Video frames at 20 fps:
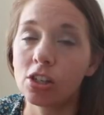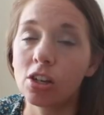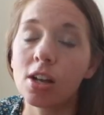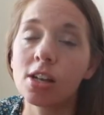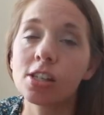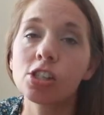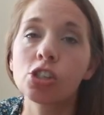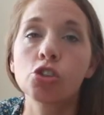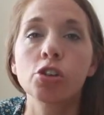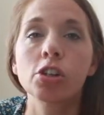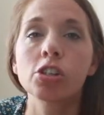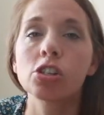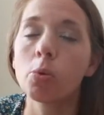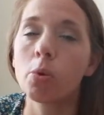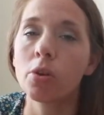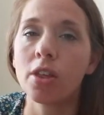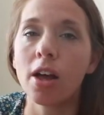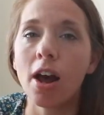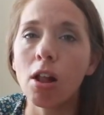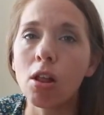crust, drizzle
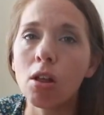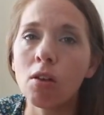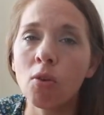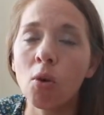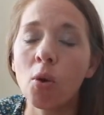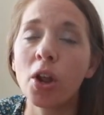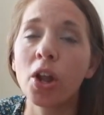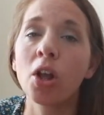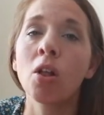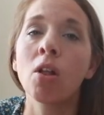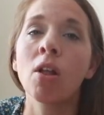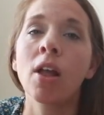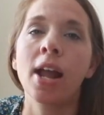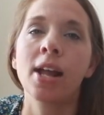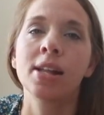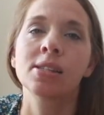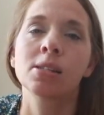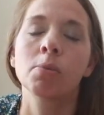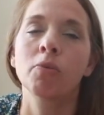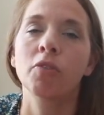with olive oil,
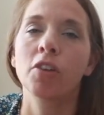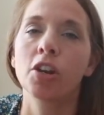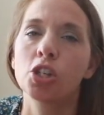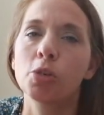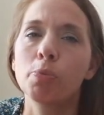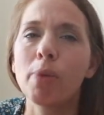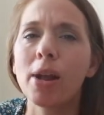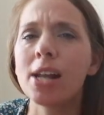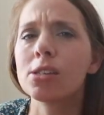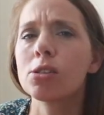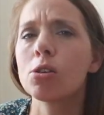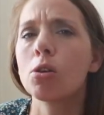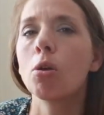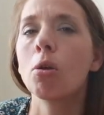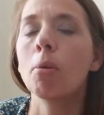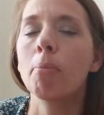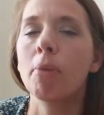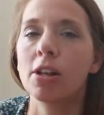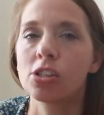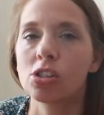add some fresh
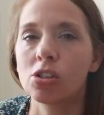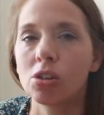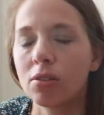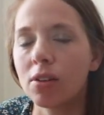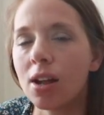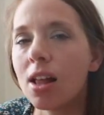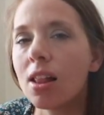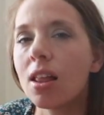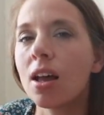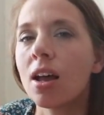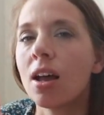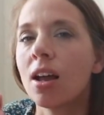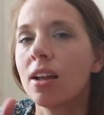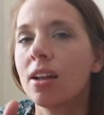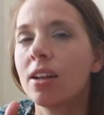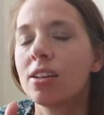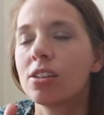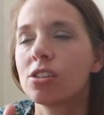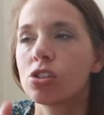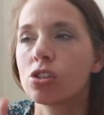basil,
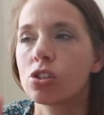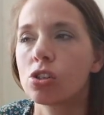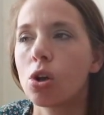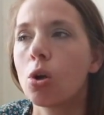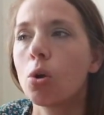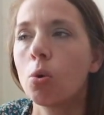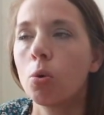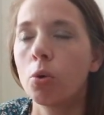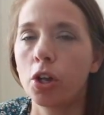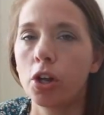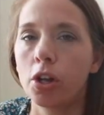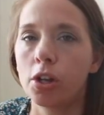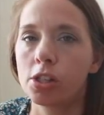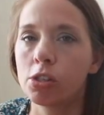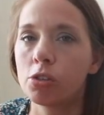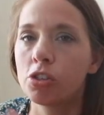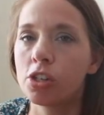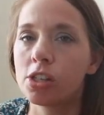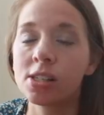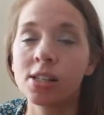mozzarella, so good.
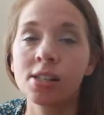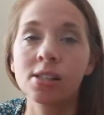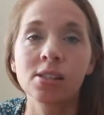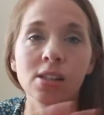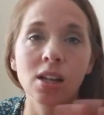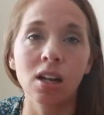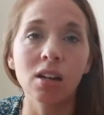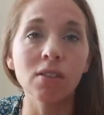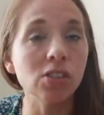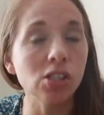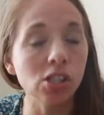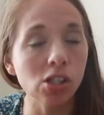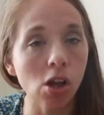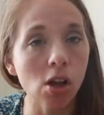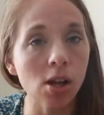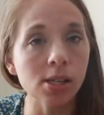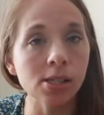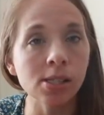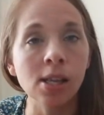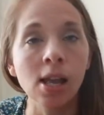So just instead of a
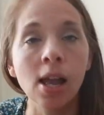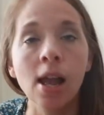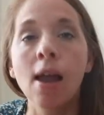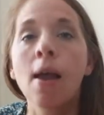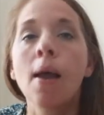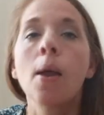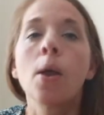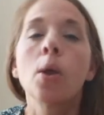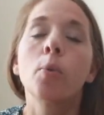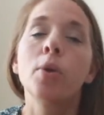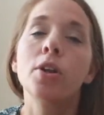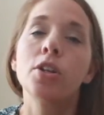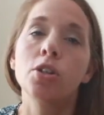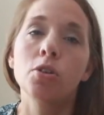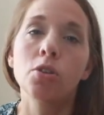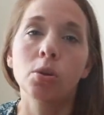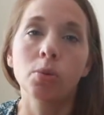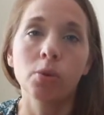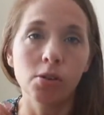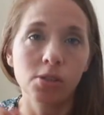sauce, we do
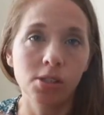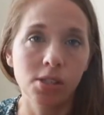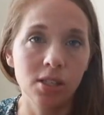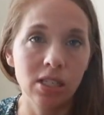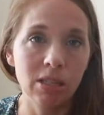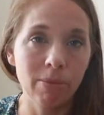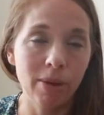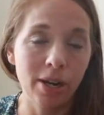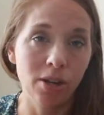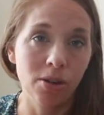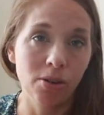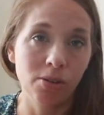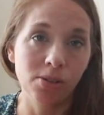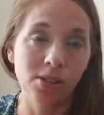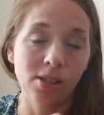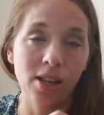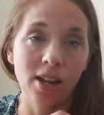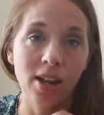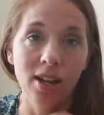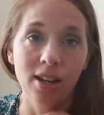the roasted
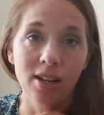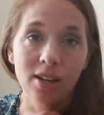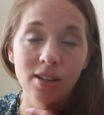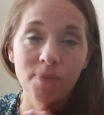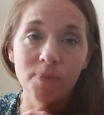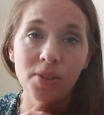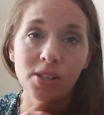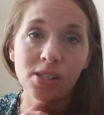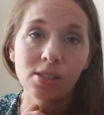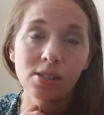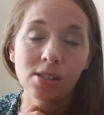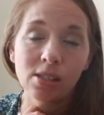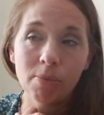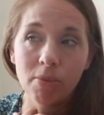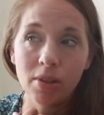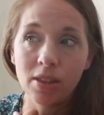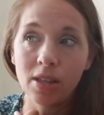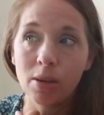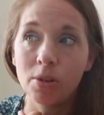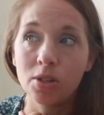tomatoes and this is
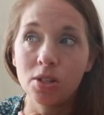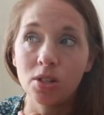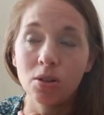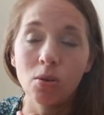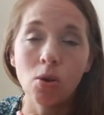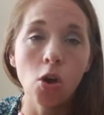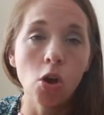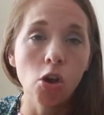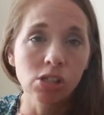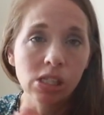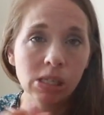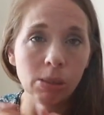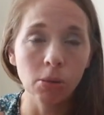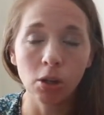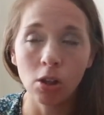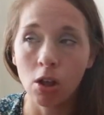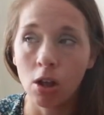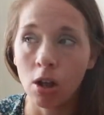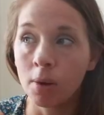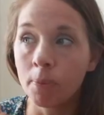something that we do all summer
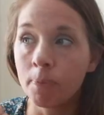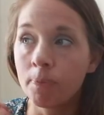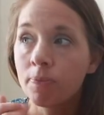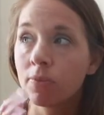long.